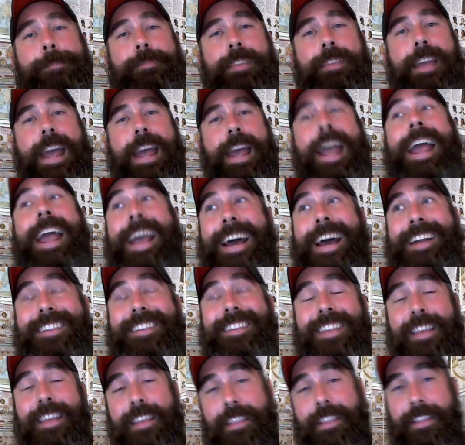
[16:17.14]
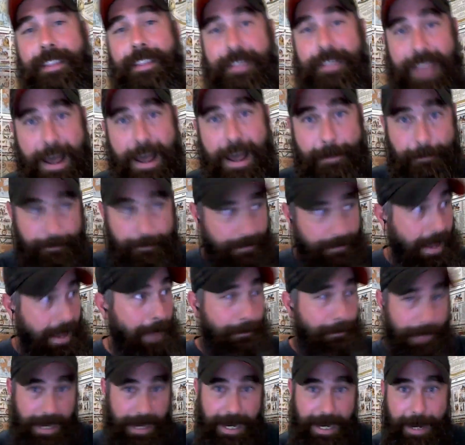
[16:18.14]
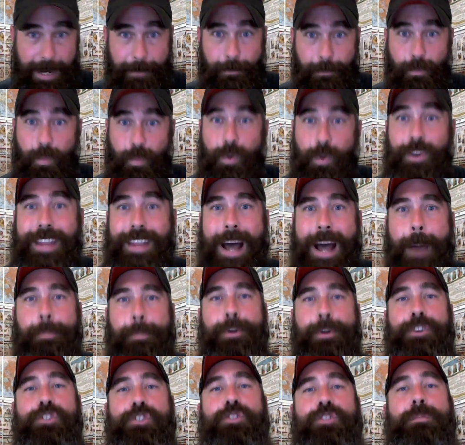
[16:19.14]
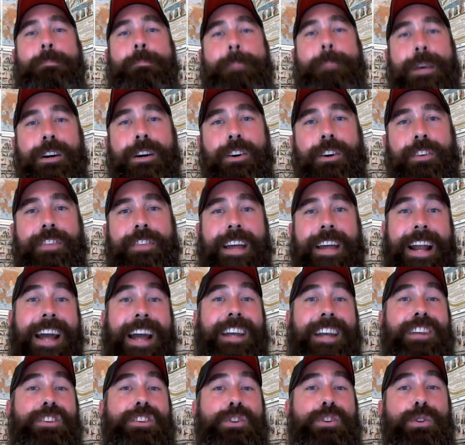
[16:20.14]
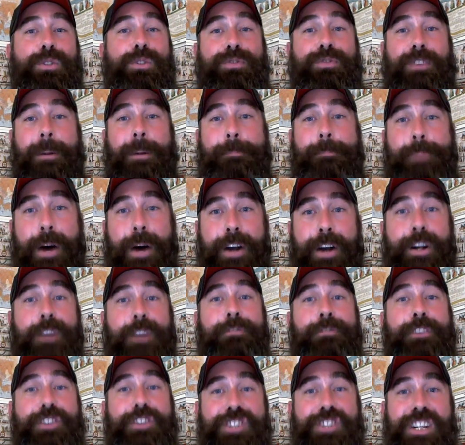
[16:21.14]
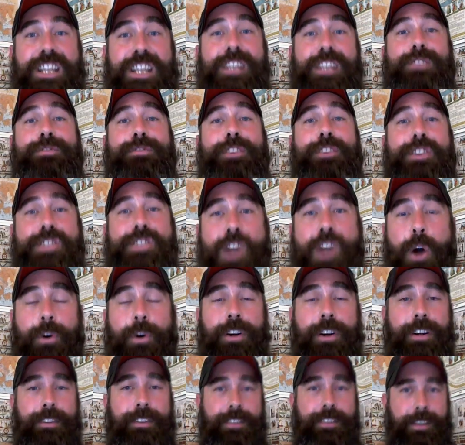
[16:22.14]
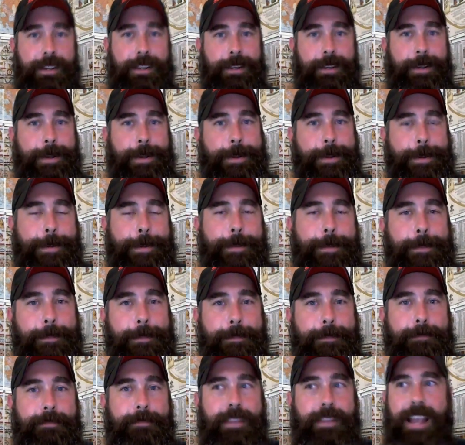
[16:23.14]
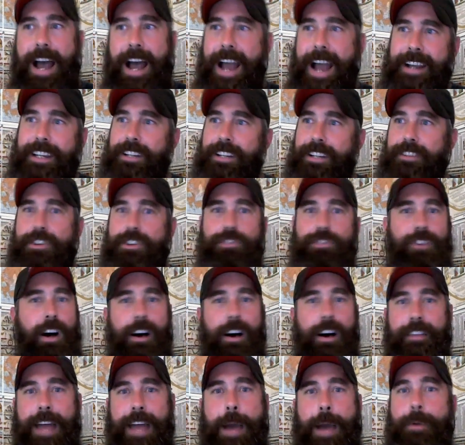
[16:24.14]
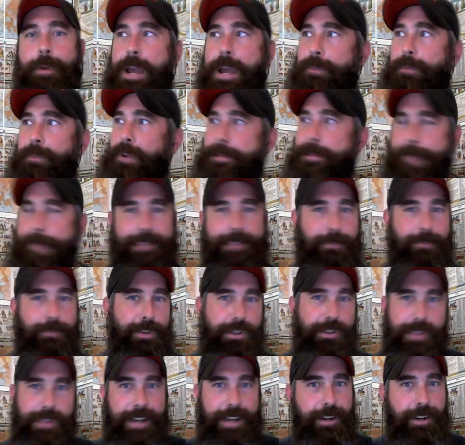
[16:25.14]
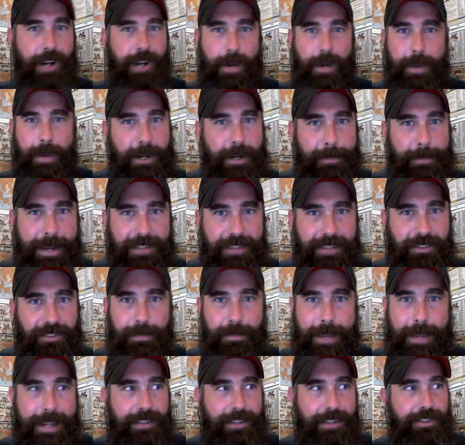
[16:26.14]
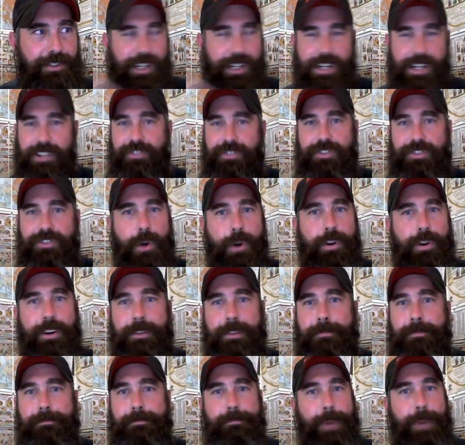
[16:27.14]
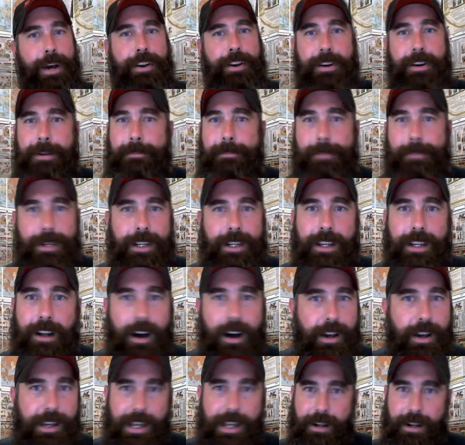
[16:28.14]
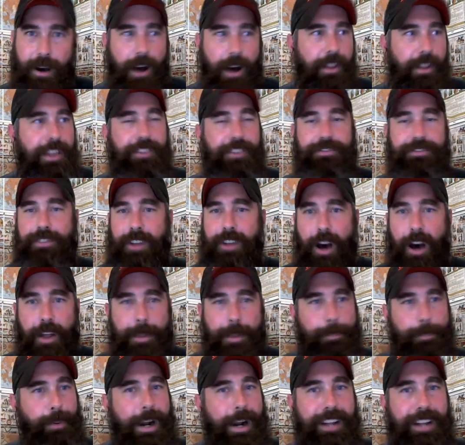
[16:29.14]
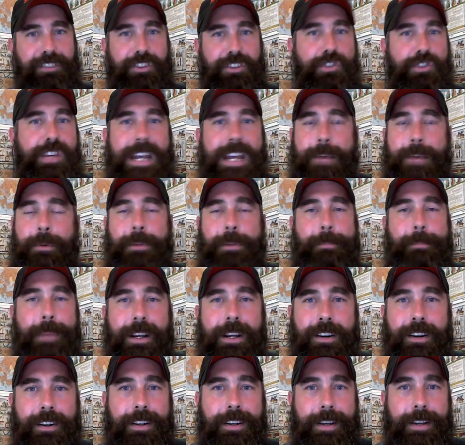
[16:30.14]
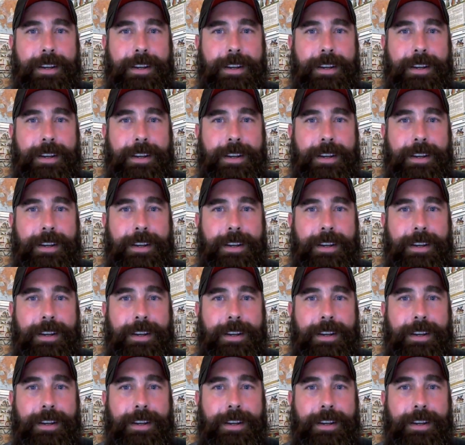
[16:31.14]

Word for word: And that, that mom will now produce milk that I can use for butter, for cheese, for yogurt. I can use all that, and we make we do that here on a regular basis. Make cheese, yogurt, and butter, and, and all, and all this all the products that you get with milk.